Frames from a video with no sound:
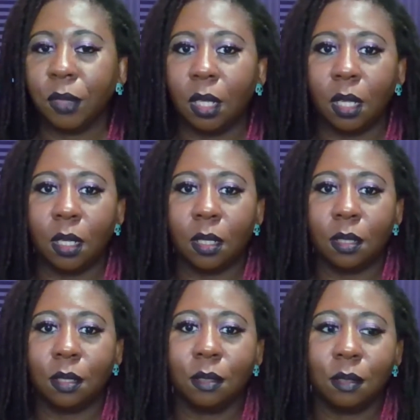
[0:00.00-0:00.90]
And
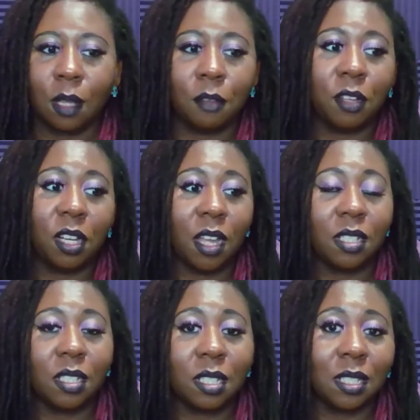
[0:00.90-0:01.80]
I realize
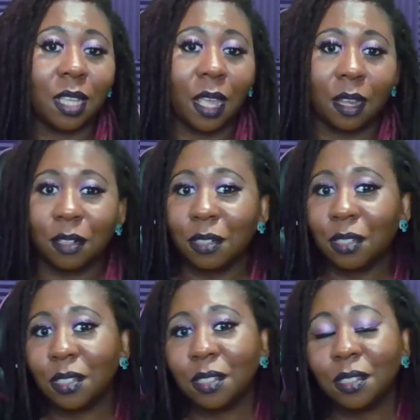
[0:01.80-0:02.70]
this
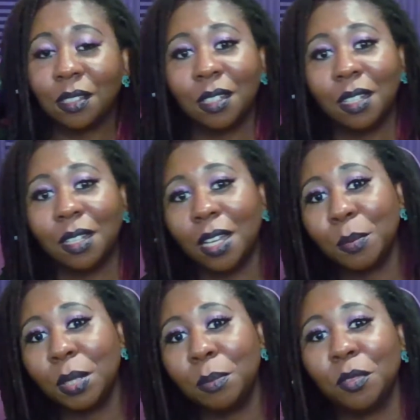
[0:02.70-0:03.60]
scares a lot of
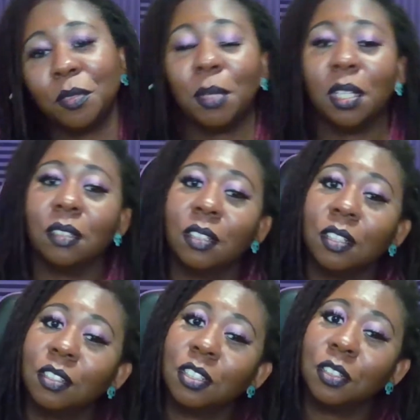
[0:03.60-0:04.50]
people from other
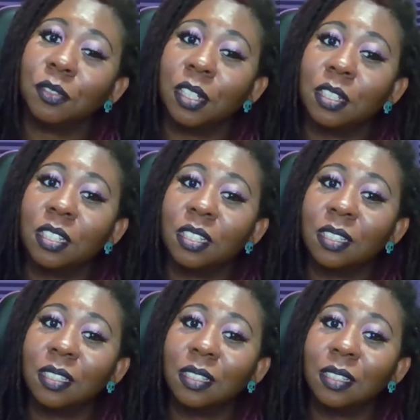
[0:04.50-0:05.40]
generations
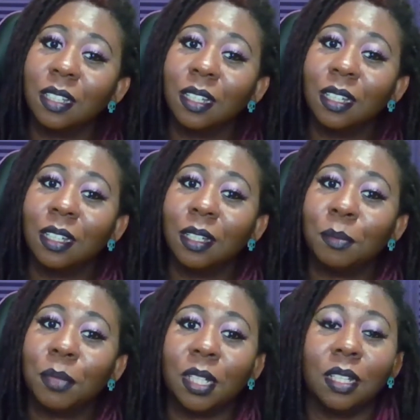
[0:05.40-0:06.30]

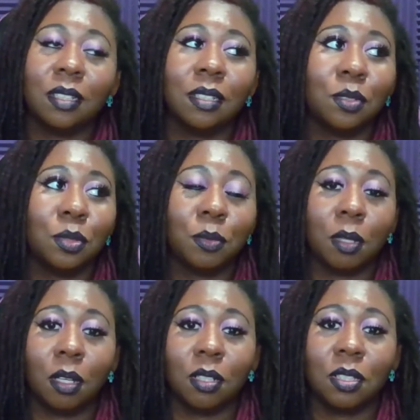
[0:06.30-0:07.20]
because we were
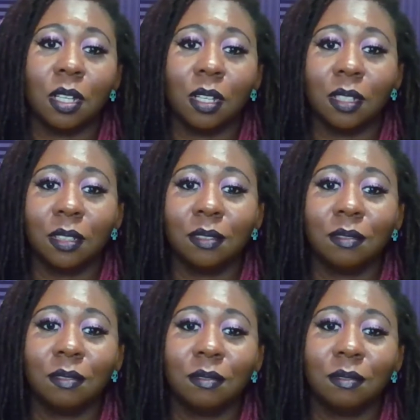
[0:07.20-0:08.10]
all taught,
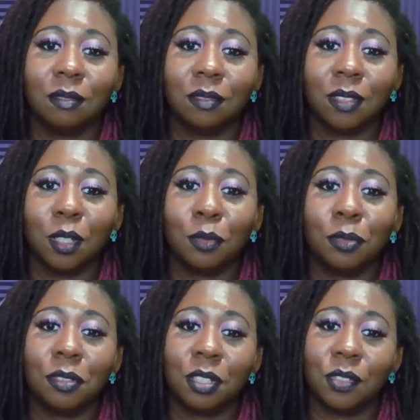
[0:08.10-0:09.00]
no,
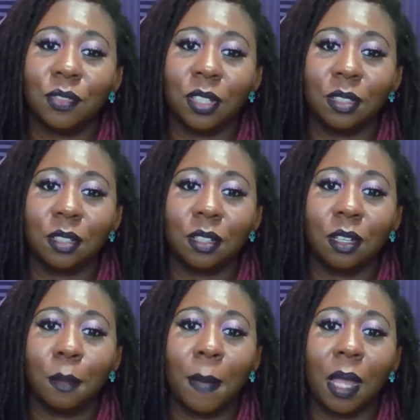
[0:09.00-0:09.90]
you just fit into your
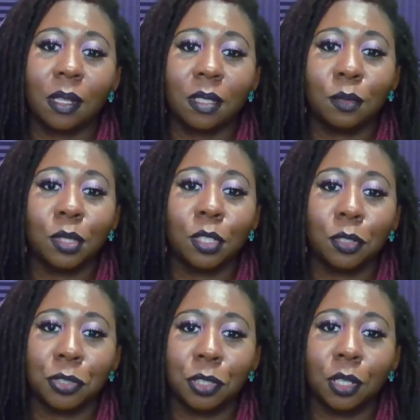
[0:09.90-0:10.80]
little box that we told
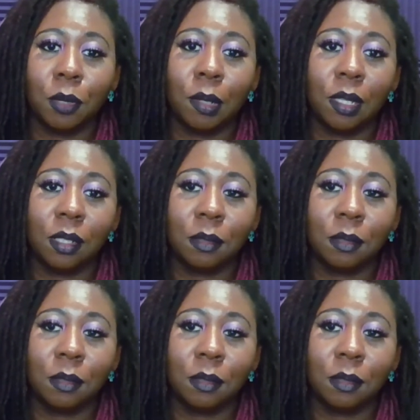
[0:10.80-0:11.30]
you to go in.